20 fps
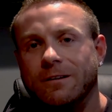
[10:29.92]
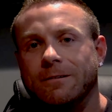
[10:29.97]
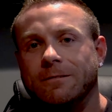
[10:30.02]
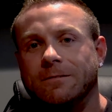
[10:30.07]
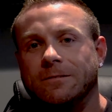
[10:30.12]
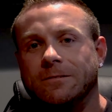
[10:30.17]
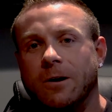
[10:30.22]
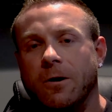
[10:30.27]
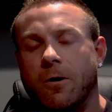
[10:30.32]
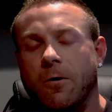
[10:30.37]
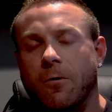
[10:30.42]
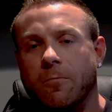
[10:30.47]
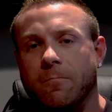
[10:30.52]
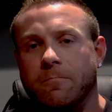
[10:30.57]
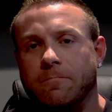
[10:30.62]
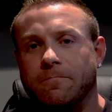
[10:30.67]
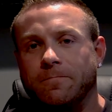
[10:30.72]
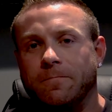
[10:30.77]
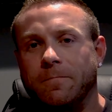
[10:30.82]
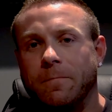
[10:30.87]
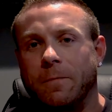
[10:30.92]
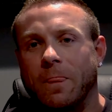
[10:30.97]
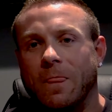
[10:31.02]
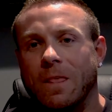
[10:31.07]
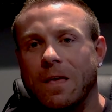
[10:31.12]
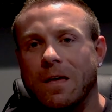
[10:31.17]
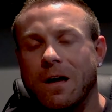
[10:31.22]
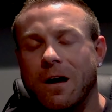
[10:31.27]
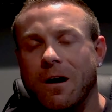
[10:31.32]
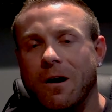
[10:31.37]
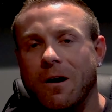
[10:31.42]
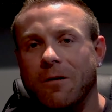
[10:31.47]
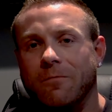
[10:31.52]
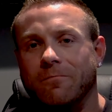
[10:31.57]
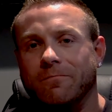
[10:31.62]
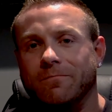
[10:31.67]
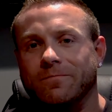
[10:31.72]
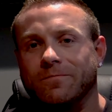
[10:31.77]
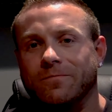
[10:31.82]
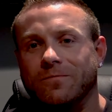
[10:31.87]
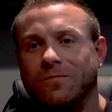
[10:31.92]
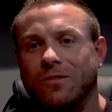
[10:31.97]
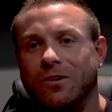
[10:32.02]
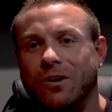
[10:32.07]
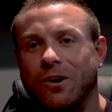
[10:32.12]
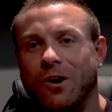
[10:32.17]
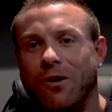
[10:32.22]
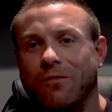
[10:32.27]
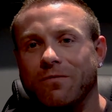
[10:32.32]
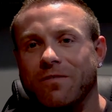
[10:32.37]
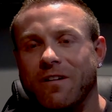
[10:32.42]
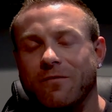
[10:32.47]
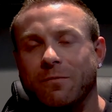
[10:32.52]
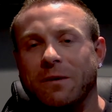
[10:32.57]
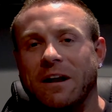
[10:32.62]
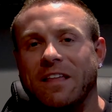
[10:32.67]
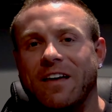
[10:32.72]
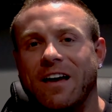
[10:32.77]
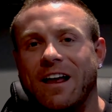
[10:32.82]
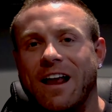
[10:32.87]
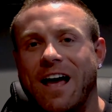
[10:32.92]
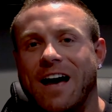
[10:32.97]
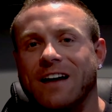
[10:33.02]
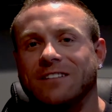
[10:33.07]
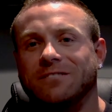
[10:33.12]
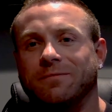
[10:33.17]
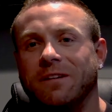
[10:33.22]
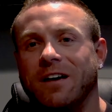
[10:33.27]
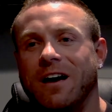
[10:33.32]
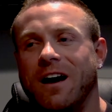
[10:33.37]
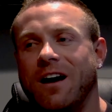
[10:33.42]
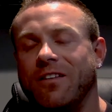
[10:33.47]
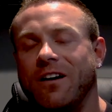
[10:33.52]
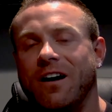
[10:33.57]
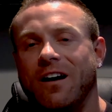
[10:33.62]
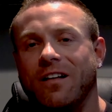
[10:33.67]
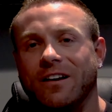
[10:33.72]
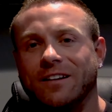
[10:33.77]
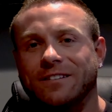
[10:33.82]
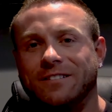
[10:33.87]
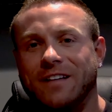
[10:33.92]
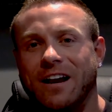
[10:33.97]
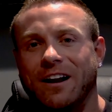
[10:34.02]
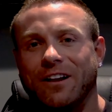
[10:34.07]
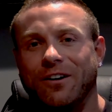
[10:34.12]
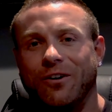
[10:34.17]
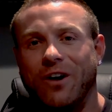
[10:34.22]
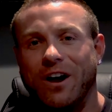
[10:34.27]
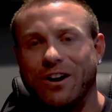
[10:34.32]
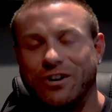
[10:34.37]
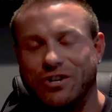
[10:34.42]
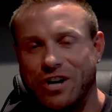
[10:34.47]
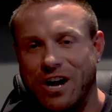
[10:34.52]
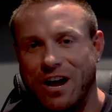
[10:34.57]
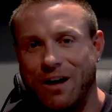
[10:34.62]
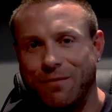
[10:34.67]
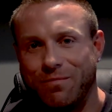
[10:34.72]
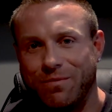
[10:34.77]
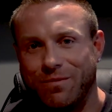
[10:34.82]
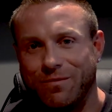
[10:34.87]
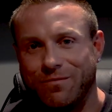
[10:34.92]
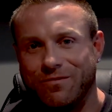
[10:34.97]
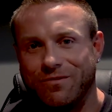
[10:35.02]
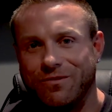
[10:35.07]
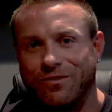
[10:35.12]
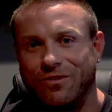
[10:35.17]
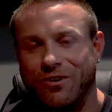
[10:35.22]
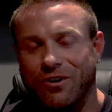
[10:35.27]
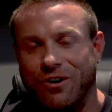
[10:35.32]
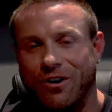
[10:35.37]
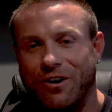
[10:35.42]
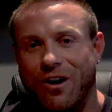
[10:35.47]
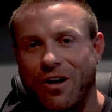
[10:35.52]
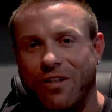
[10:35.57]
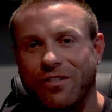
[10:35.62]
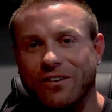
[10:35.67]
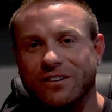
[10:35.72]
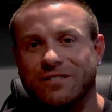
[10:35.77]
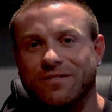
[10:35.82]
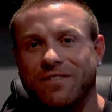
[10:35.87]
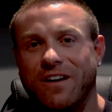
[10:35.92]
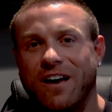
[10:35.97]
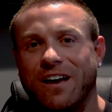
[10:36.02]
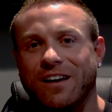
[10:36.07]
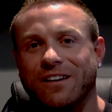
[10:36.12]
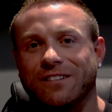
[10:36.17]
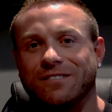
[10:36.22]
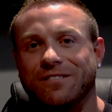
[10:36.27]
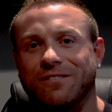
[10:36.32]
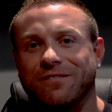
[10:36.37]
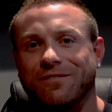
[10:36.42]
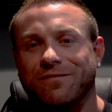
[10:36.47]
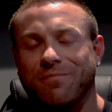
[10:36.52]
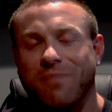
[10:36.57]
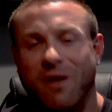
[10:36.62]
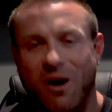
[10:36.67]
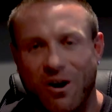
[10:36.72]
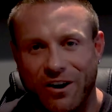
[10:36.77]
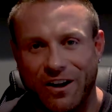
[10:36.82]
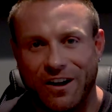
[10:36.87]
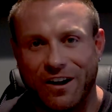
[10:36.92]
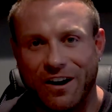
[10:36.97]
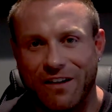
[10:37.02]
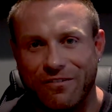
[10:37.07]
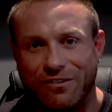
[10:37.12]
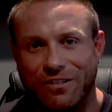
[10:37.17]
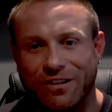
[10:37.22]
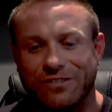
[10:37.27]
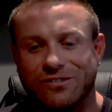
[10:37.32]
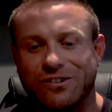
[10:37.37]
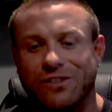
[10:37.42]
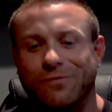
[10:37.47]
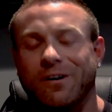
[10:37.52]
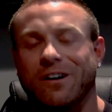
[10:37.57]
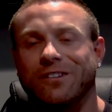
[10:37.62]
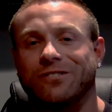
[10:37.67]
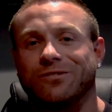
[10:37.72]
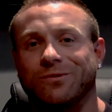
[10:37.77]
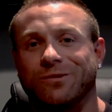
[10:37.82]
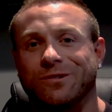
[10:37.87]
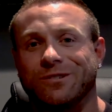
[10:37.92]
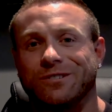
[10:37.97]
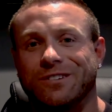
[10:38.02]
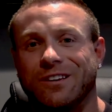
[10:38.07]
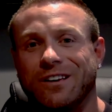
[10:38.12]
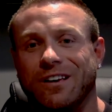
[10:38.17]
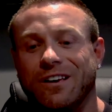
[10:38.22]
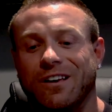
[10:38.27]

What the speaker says: So, you know, for everybody that asked me how the hell I stayed in great shape during all this phase of partying and everything so much, was